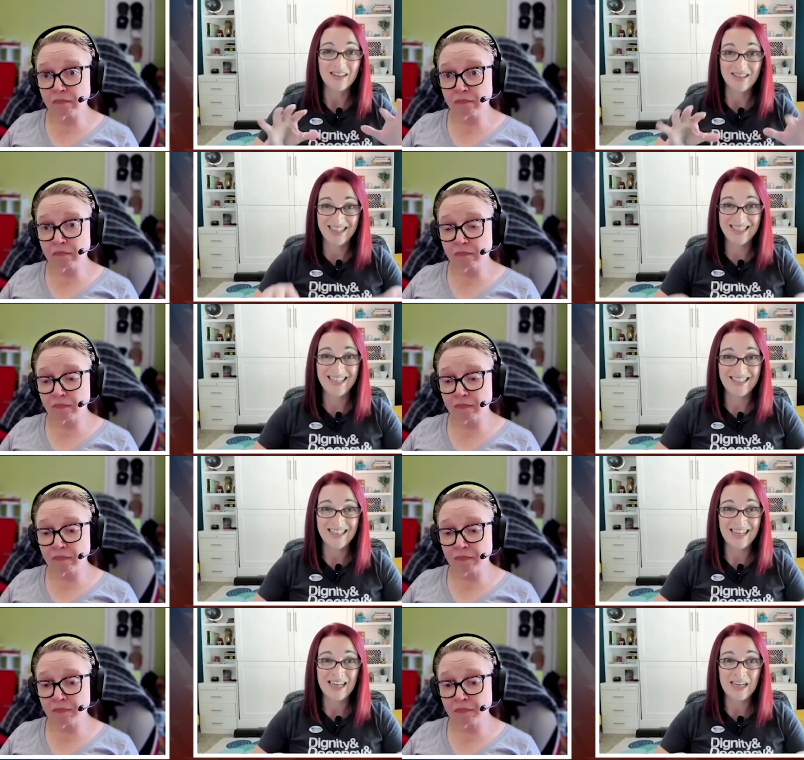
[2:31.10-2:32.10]
Speaker 1: I'm guessing
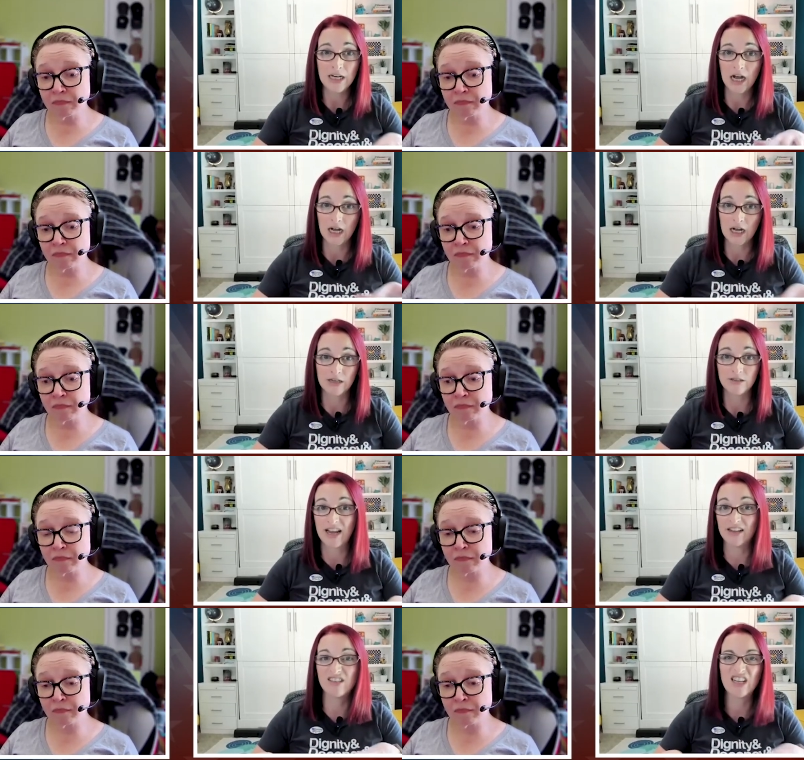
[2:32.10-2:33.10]
DC.
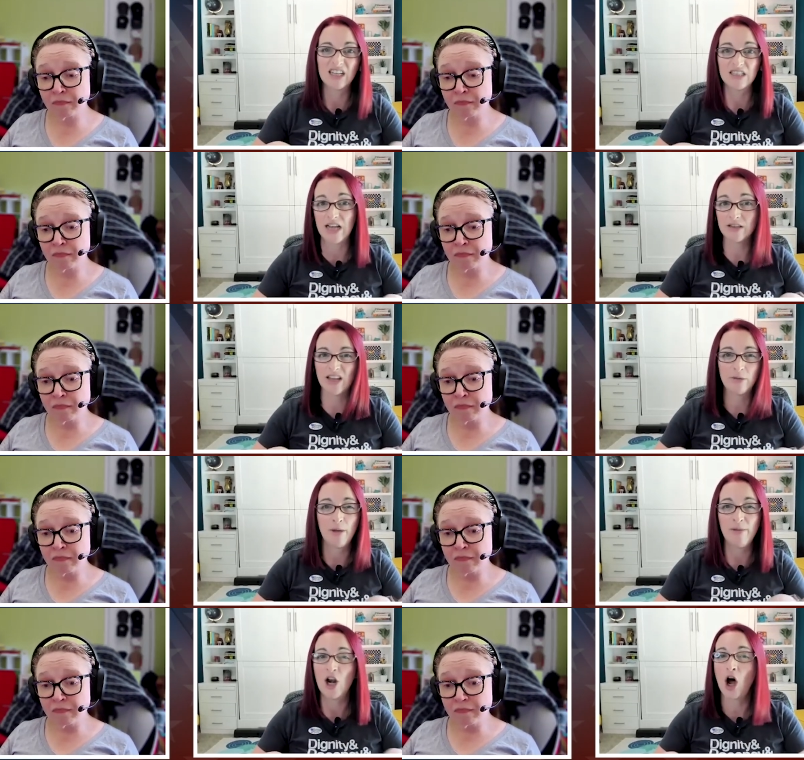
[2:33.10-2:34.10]
Sounds
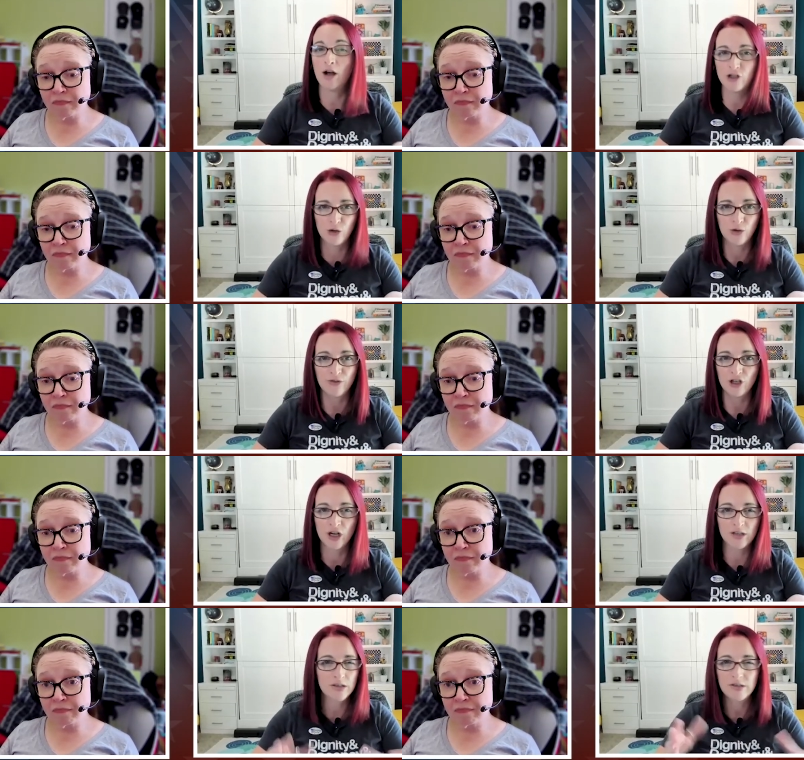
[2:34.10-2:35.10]
like maybe an offshoot
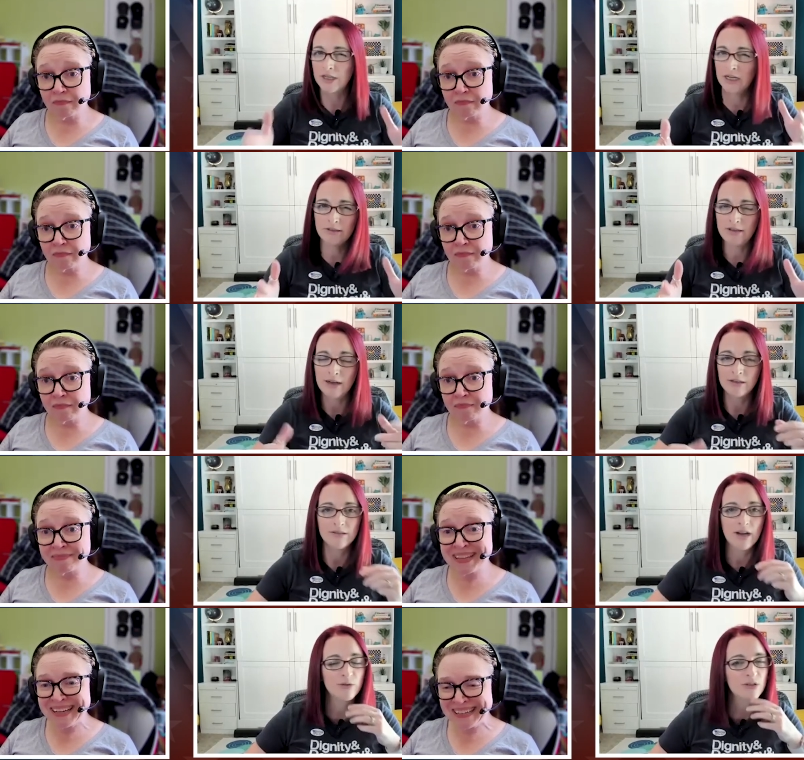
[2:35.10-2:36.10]
of the Justice League. Is
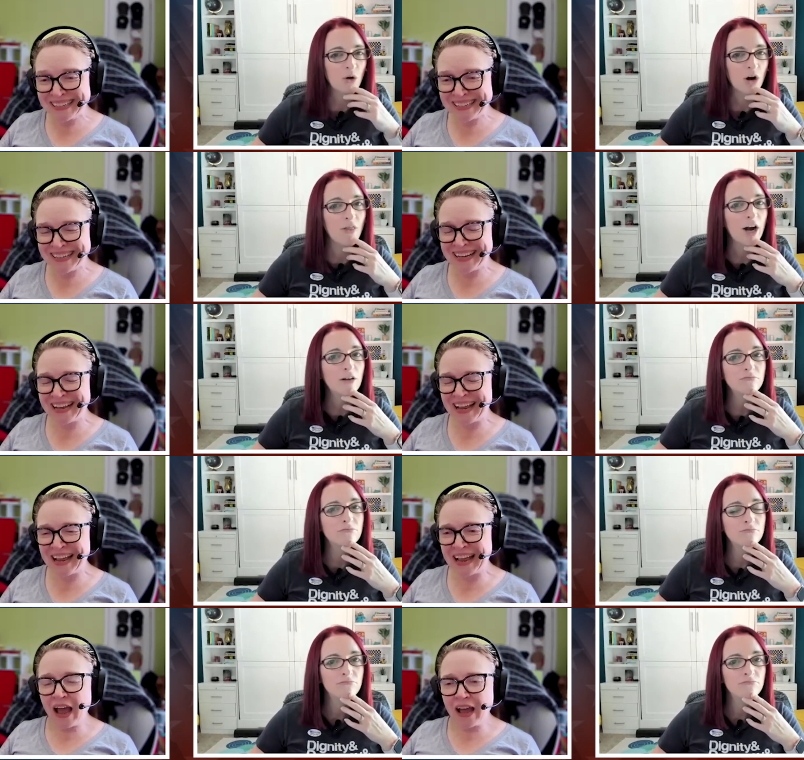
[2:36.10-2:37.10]
that what's going on
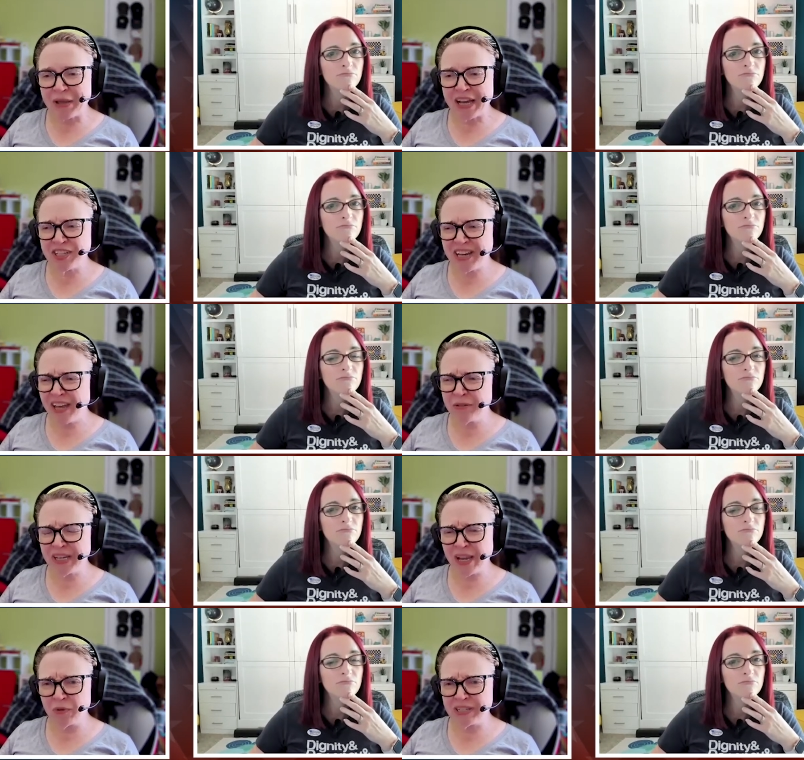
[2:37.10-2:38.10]
there?
Speaker 2: Actually, I
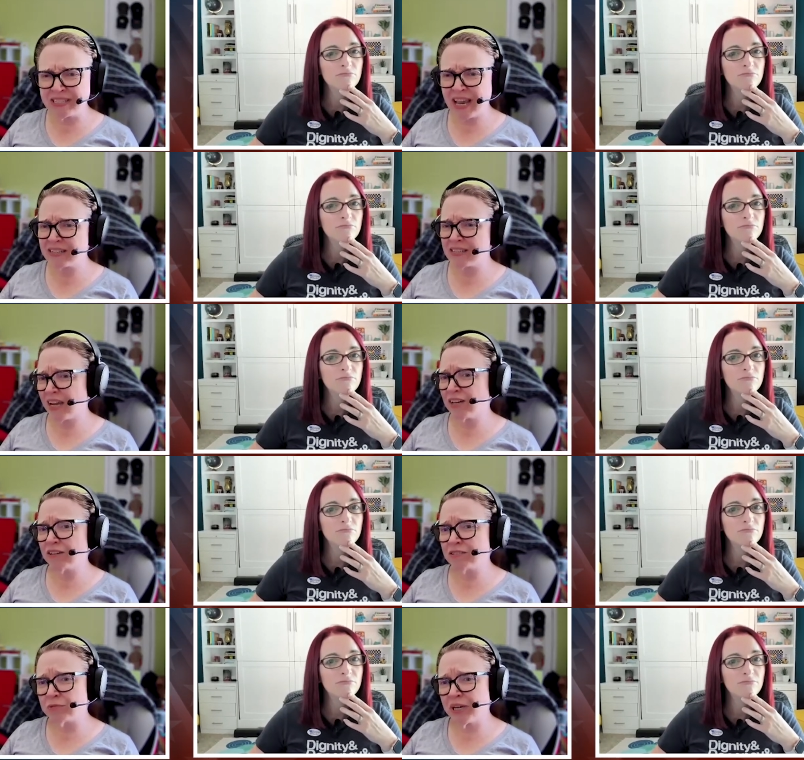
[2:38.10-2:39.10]
don't think I want Zack
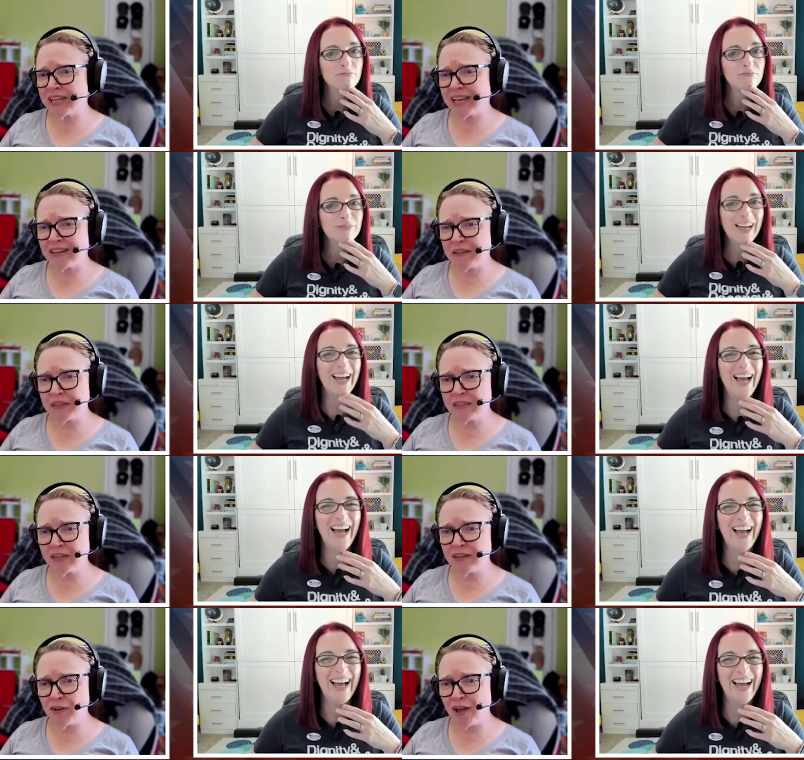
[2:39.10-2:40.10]
Snyder directing anything
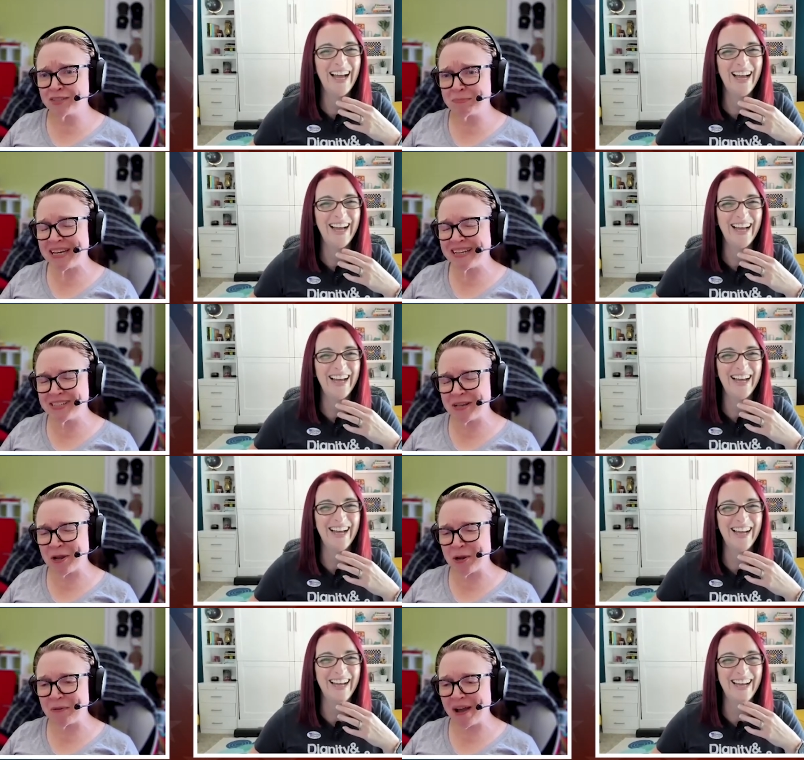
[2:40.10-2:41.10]
that involves me. So
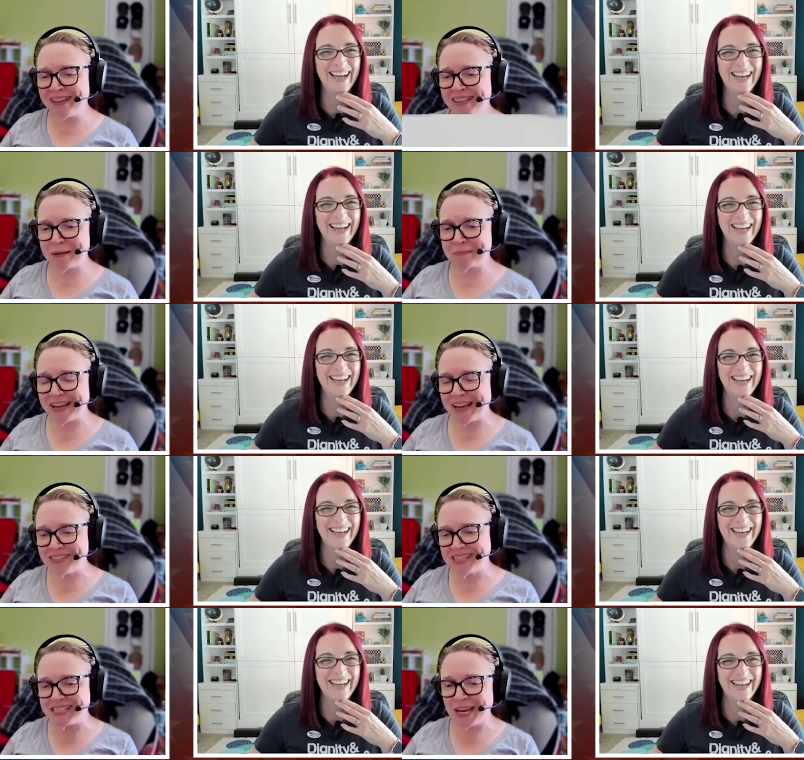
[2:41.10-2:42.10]
I think I'm going to
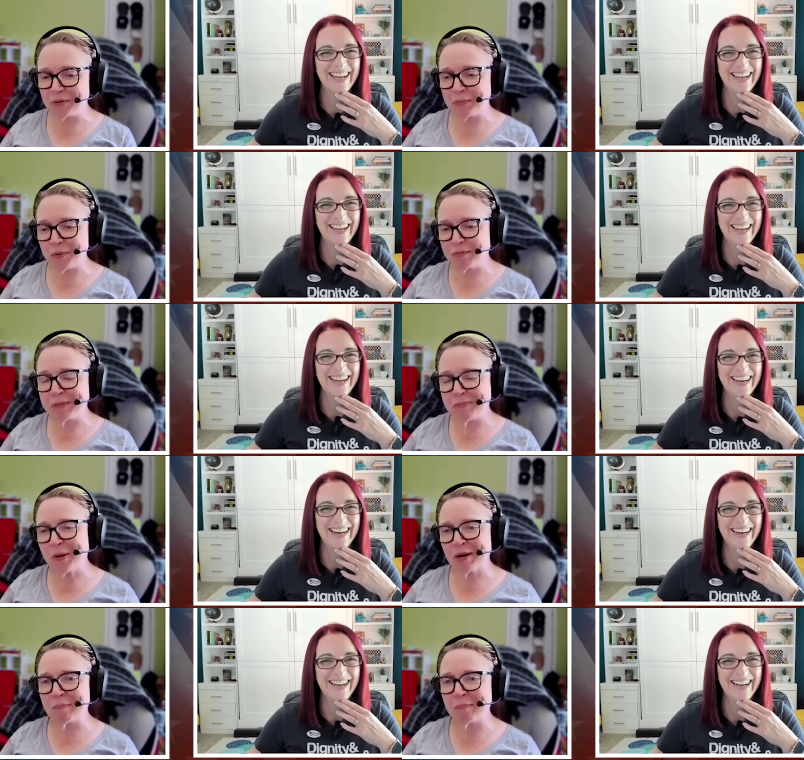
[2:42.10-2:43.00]
have to say we're probably more